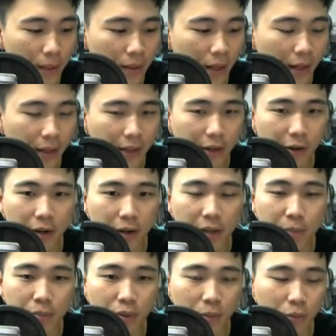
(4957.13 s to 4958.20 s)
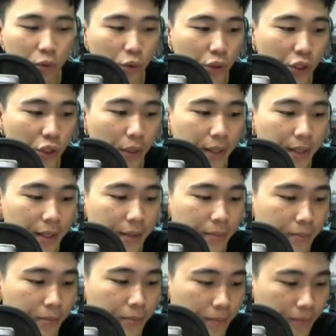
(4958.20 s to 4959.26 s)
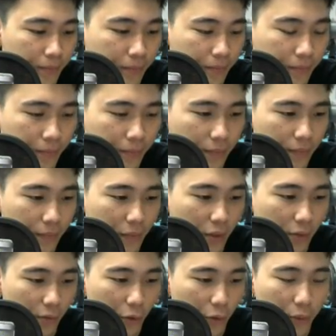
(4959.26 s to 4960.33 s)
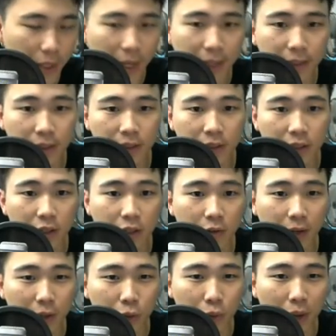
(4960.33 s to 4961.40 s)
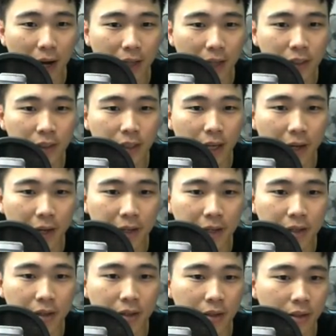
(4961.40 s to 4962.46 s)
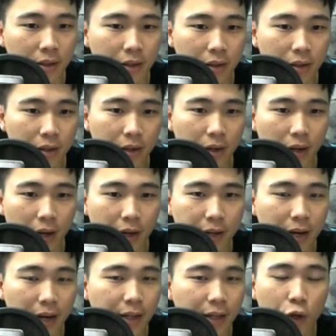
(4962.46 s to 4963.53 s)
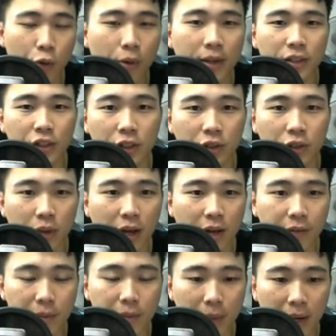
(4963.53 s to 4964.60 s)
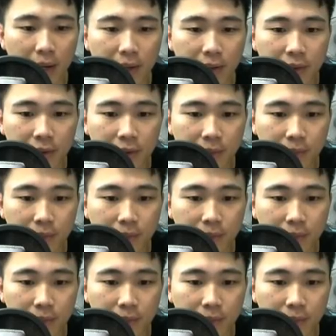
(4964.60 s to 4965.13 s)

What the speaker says: like a impromptu Q&A for you guys, right, to ask any other questions you have in mind